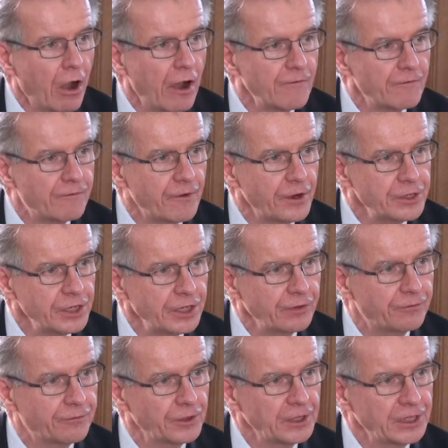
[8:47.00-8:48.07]
on funding
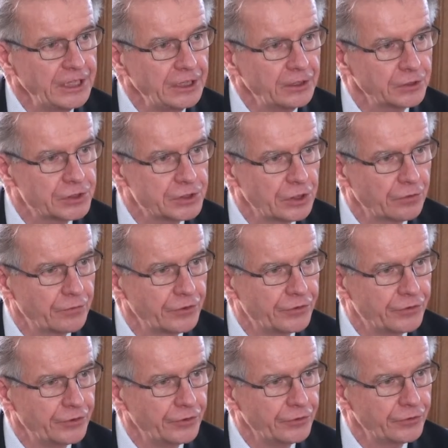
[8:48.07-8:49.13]
for legal
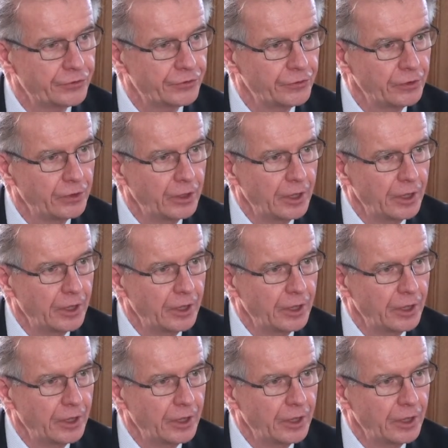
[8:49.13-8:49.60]
services